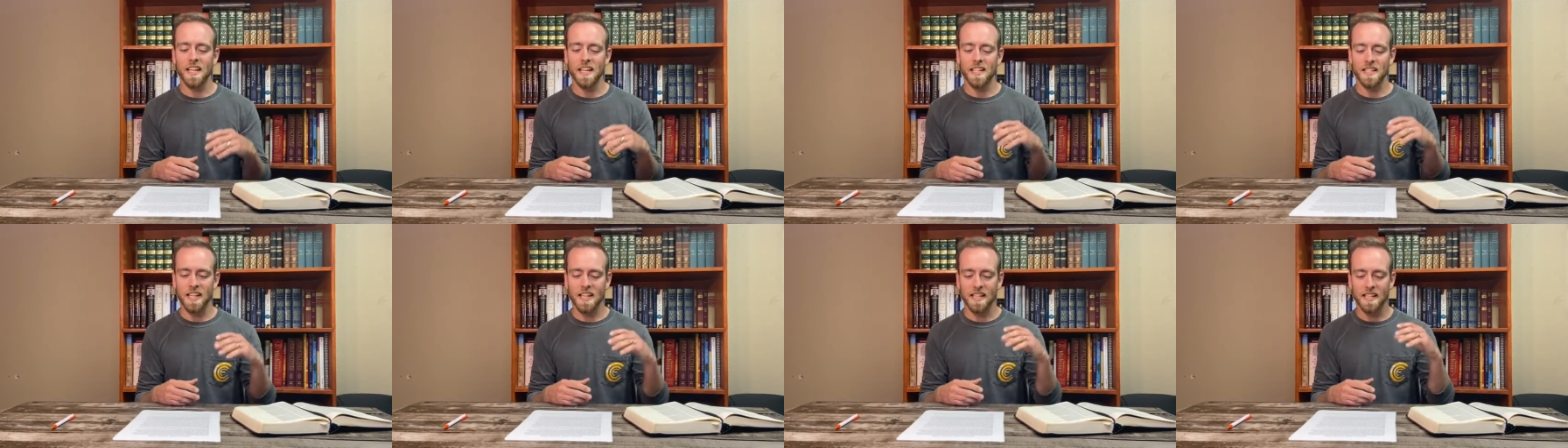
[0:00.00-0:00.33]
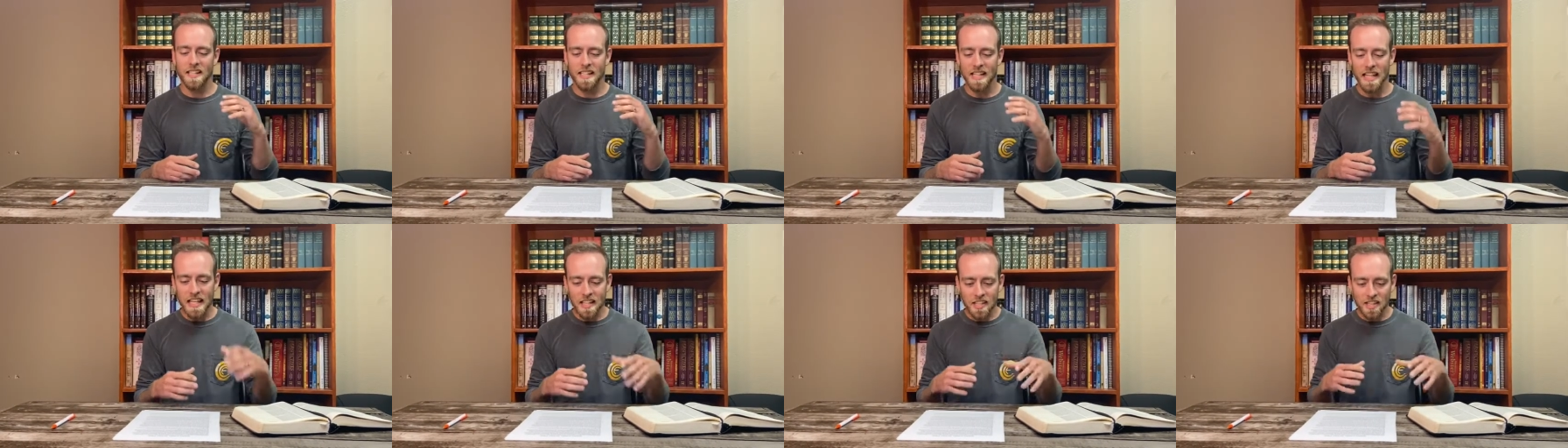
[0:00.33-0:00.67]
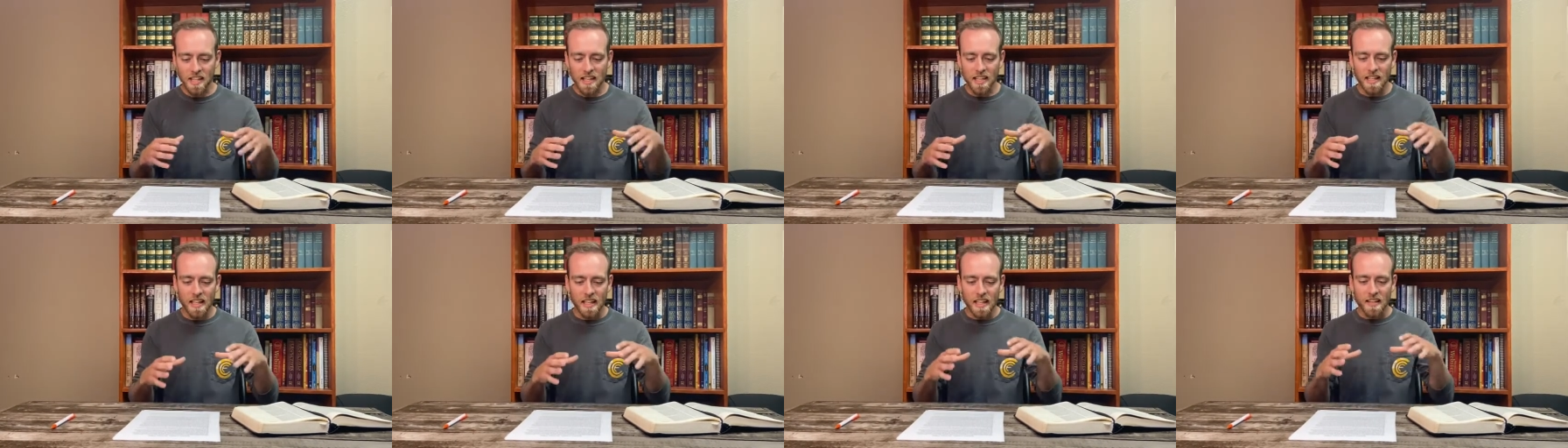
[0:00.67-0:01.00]
it's a
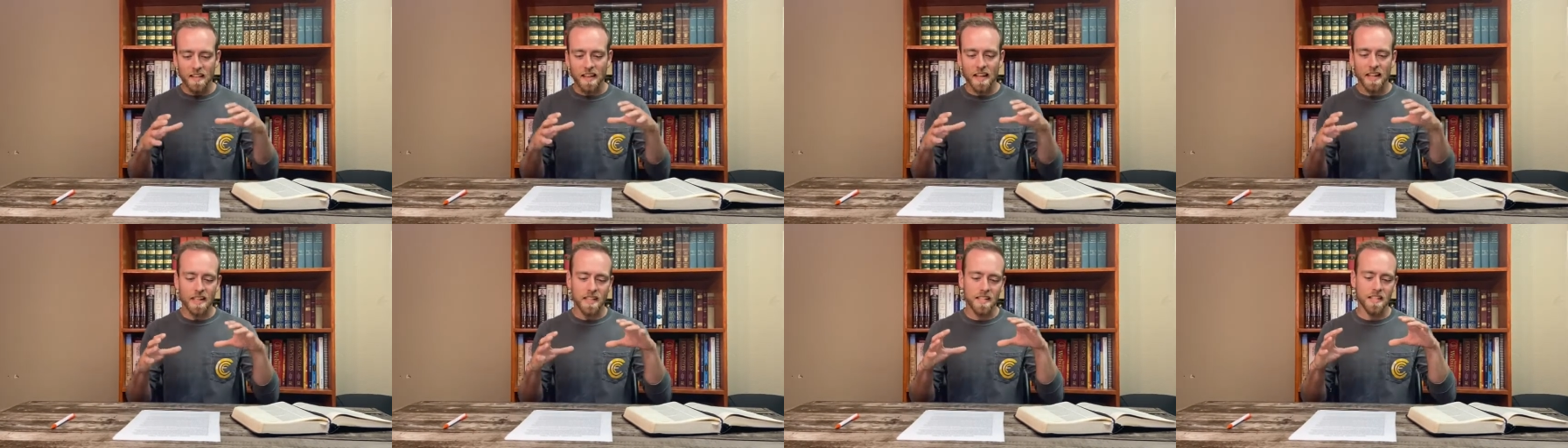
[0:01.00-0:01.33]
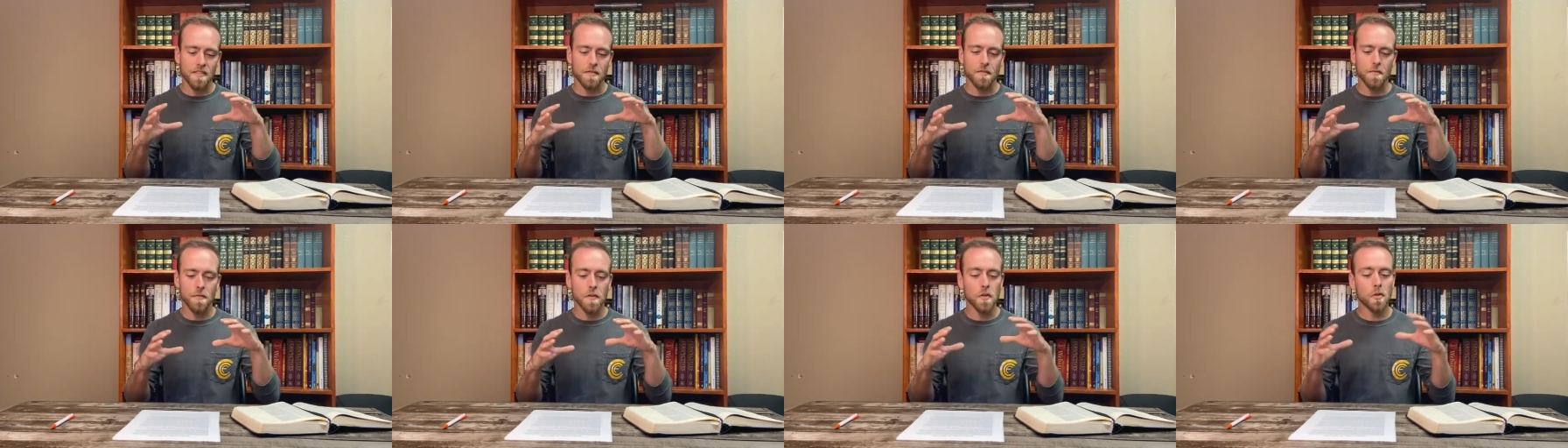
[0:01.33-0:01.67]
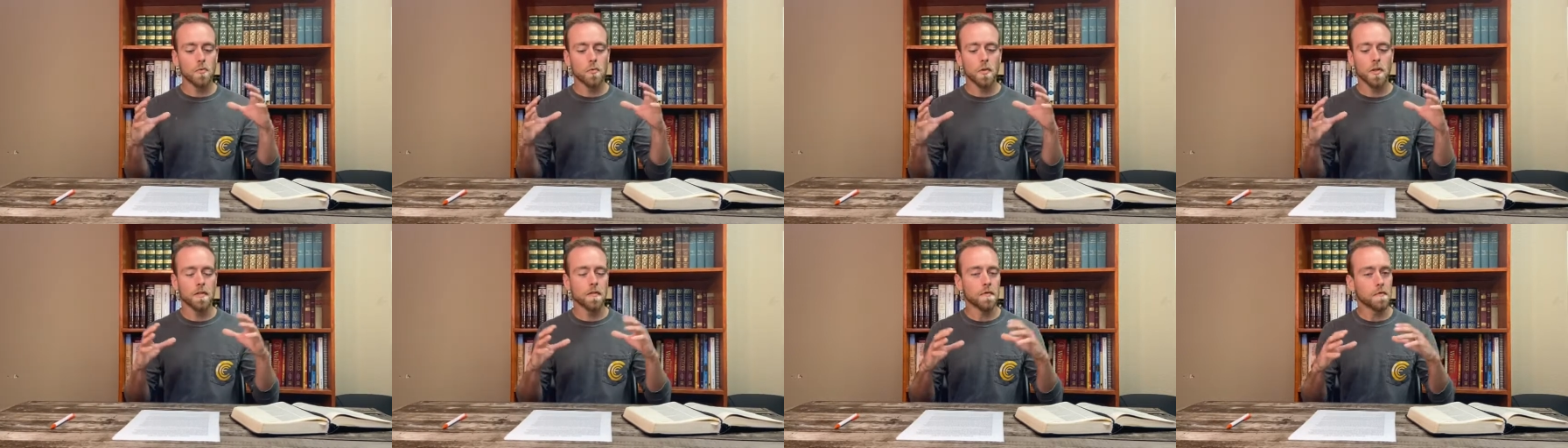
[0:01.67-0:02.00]
season that is
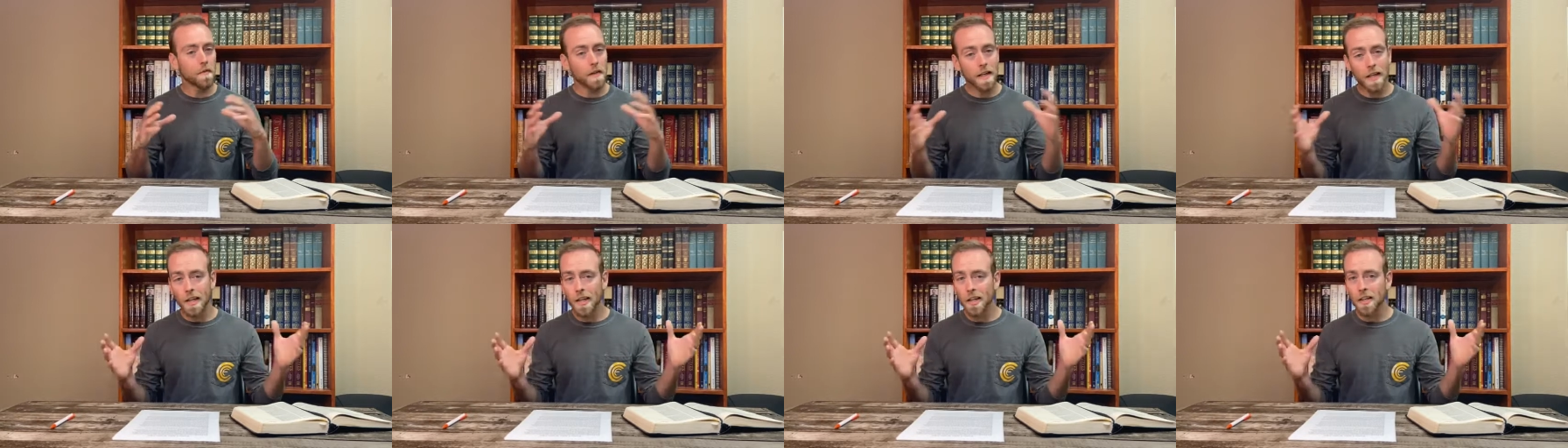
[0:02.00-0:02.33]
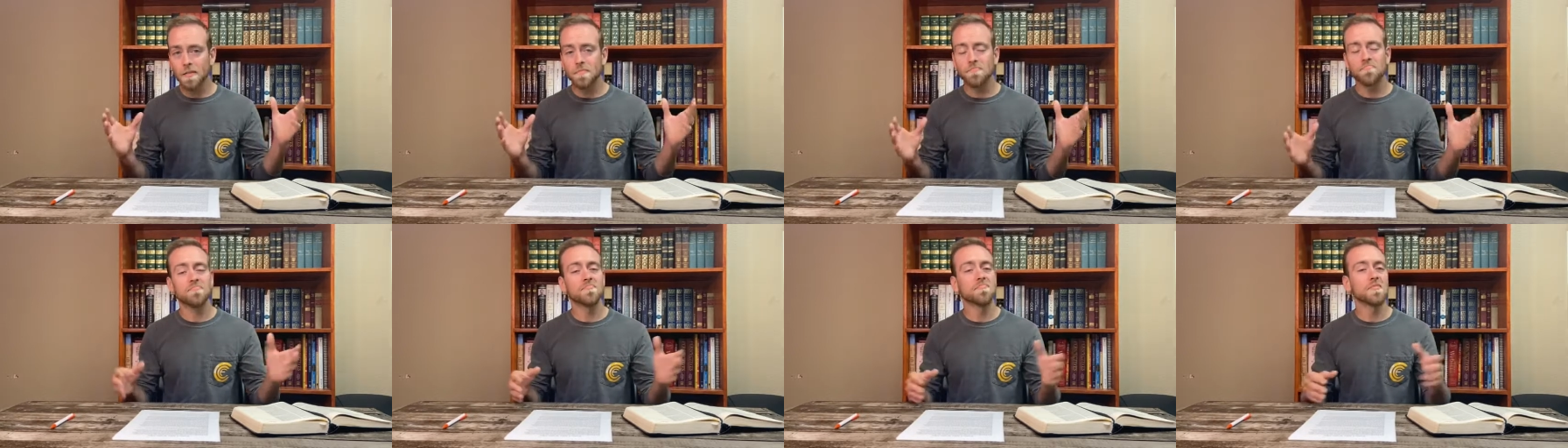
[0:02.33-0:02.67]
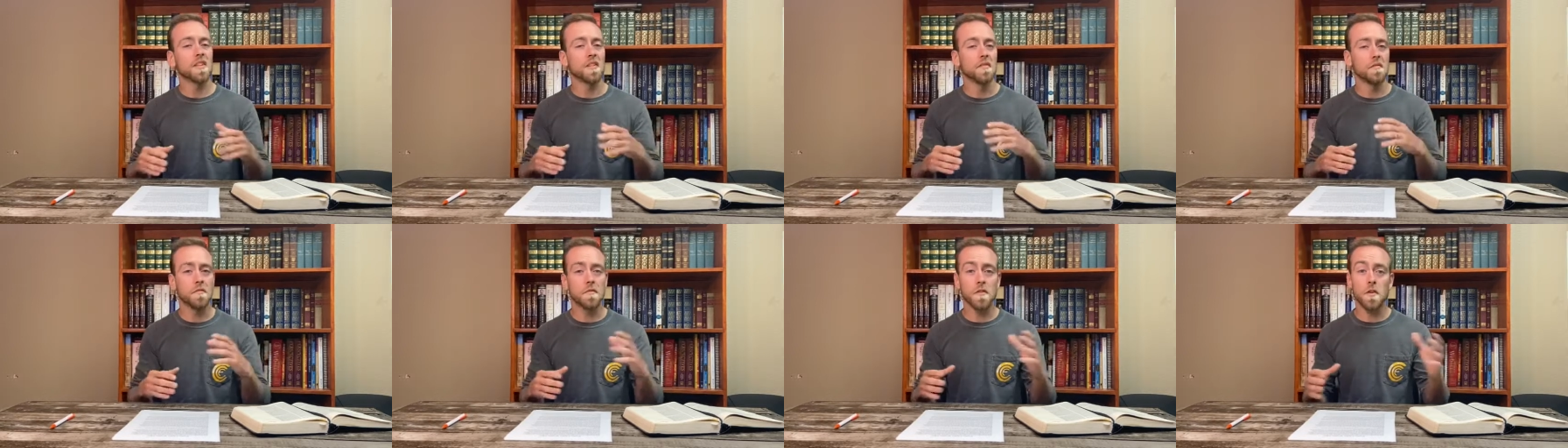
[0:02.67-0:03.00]
filled with fear,
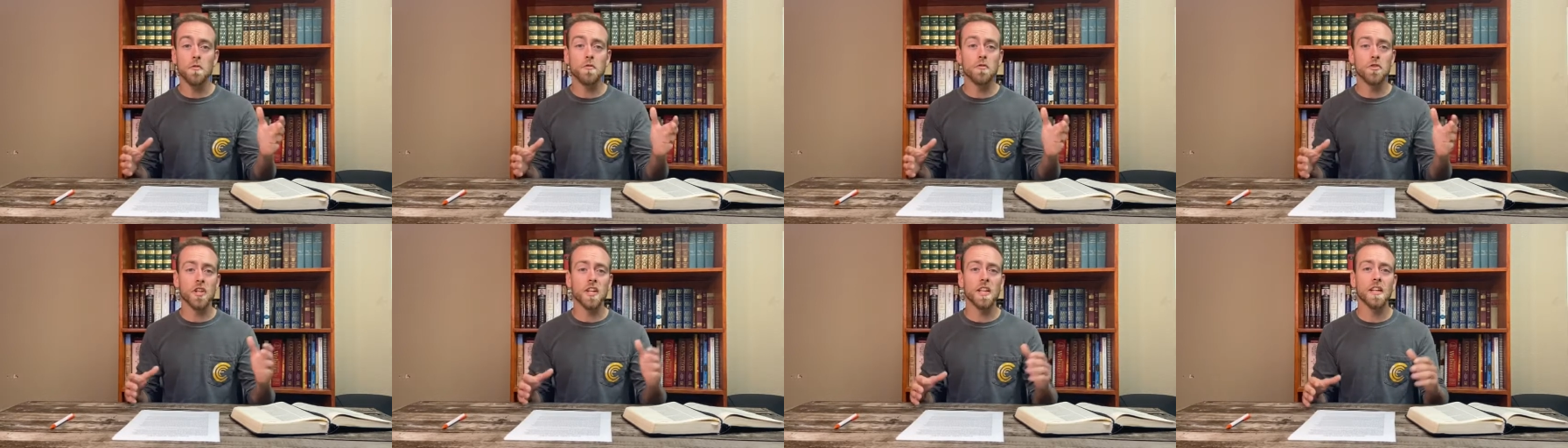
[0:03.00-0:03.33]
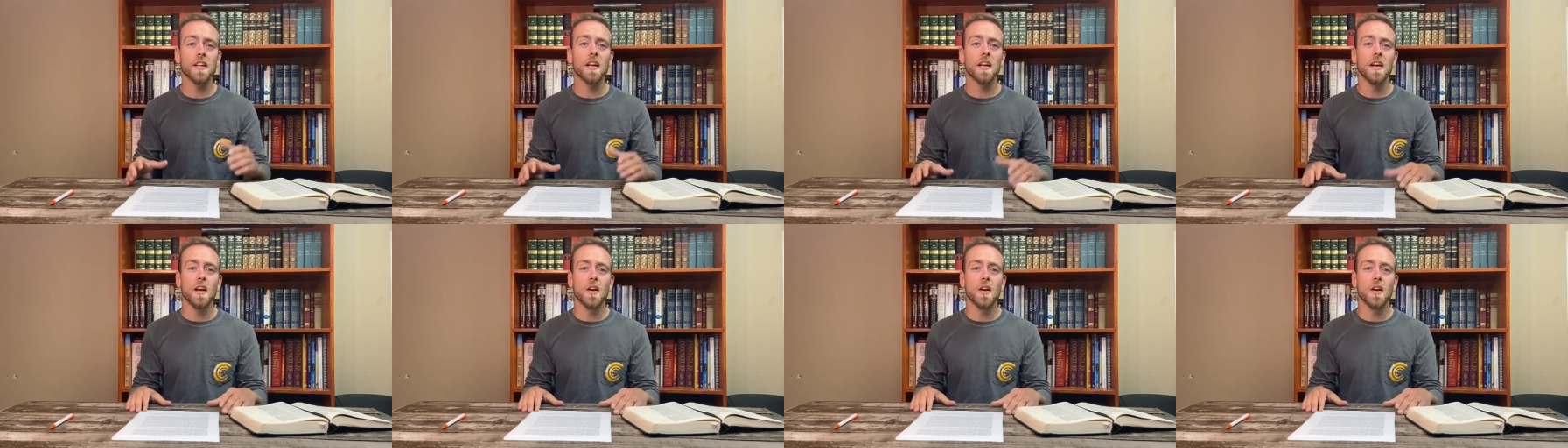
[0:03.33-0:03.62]
confusion,